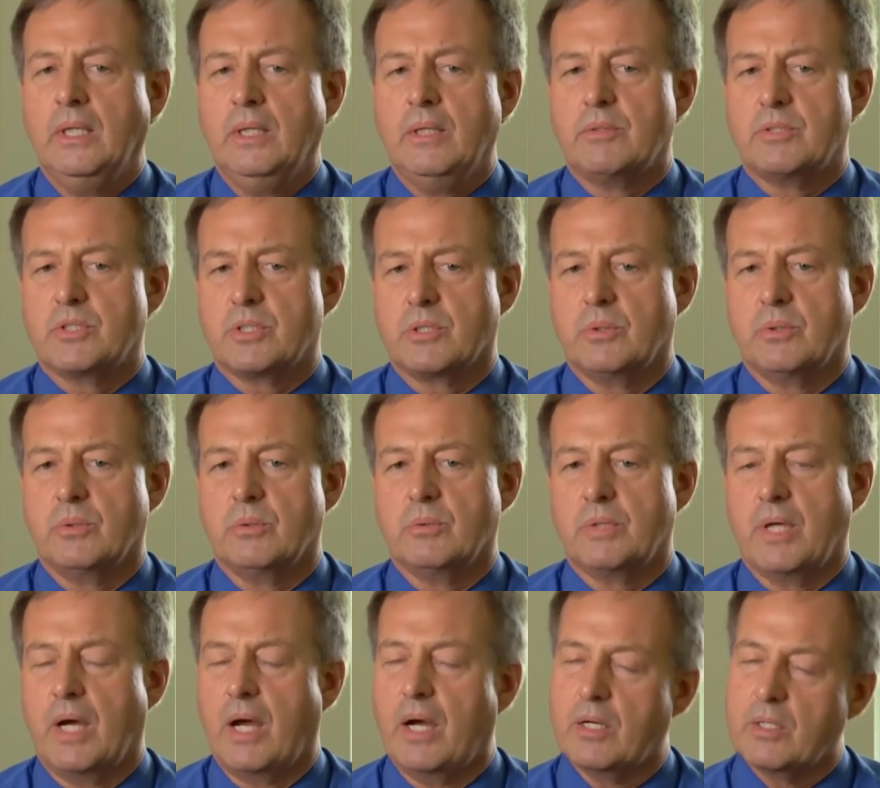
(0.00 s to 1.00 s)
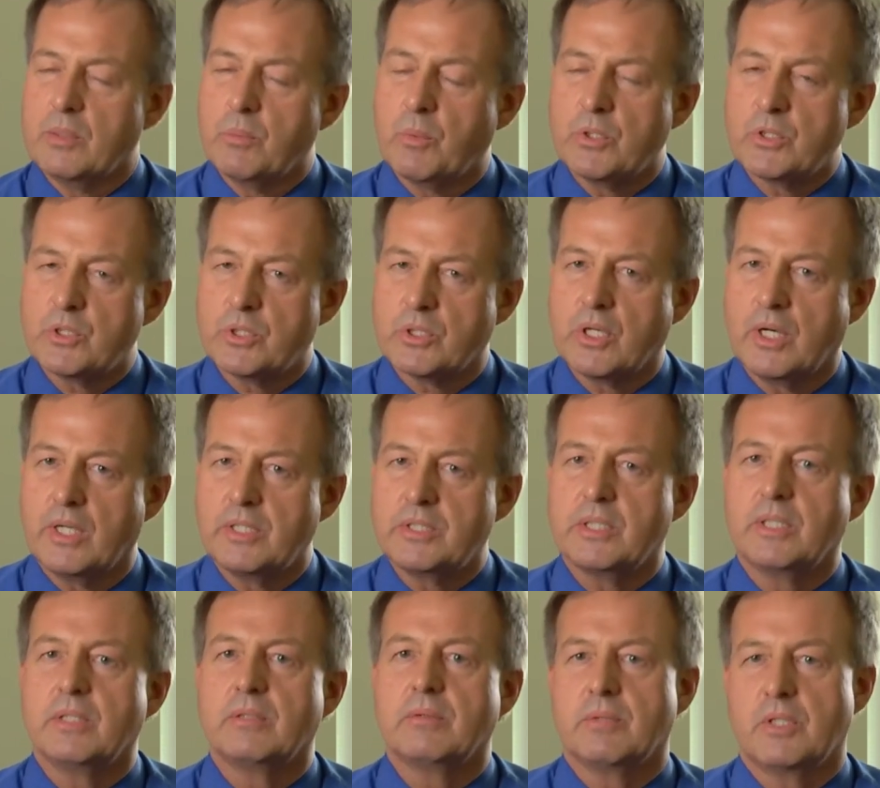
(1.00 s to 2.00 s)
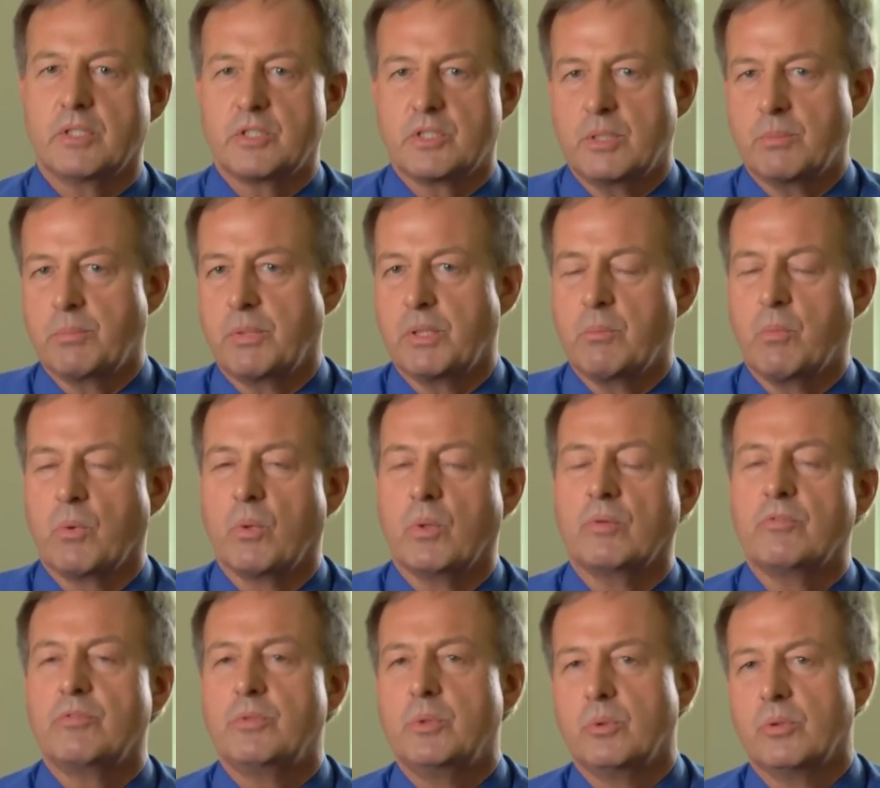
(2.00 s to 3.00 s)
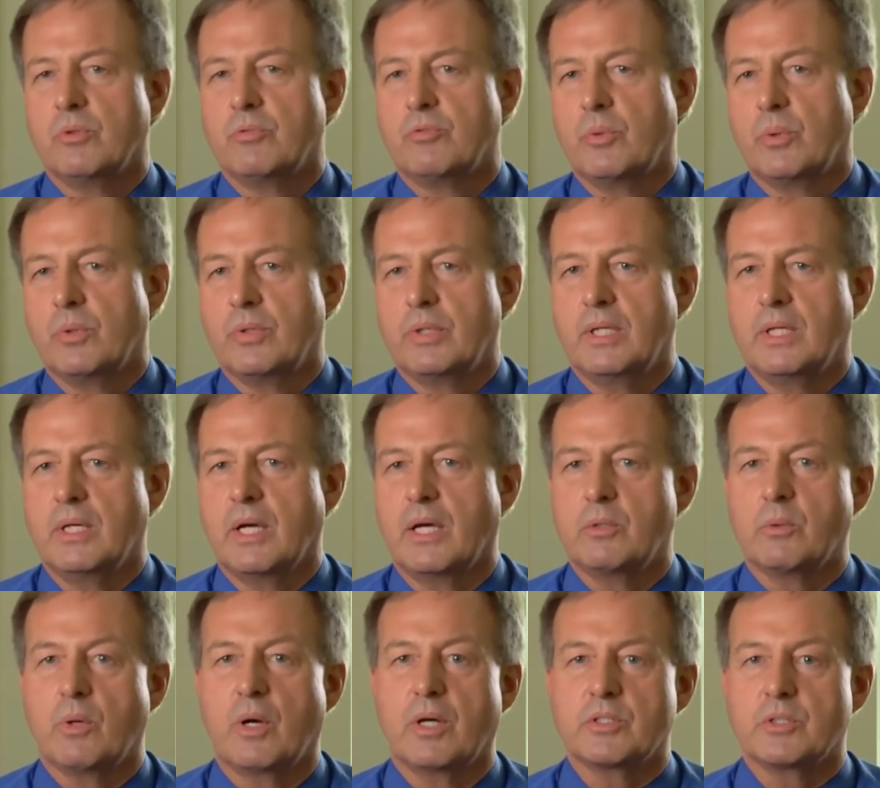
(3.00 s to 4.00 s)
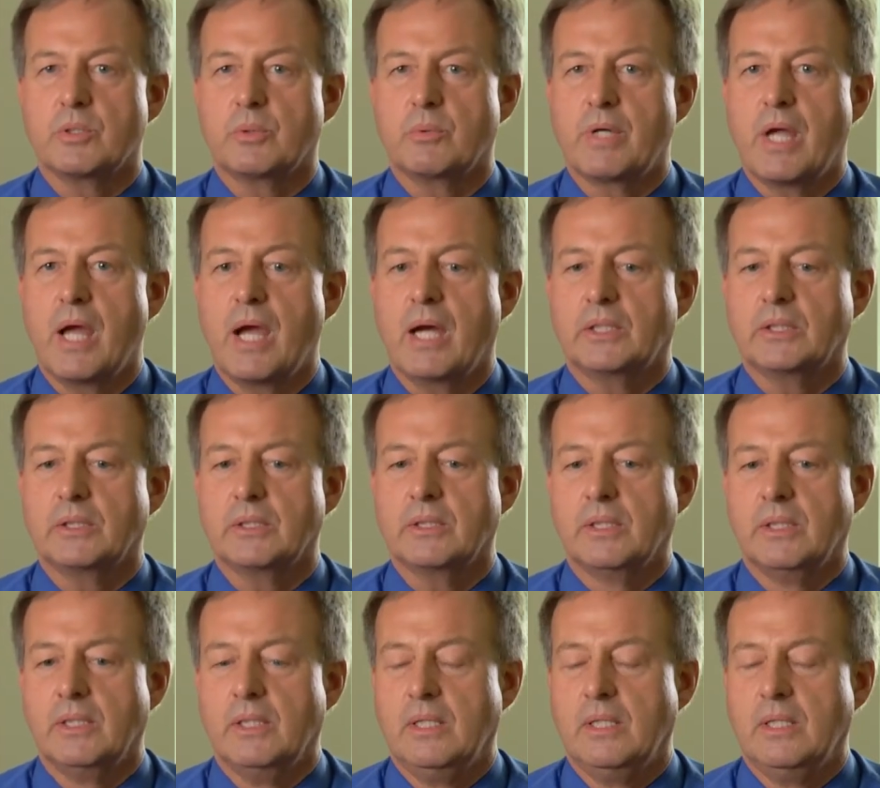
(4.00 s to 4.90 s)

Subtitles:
So the higher the moisture content, that's simply more fuel for the hydroxyl reaction.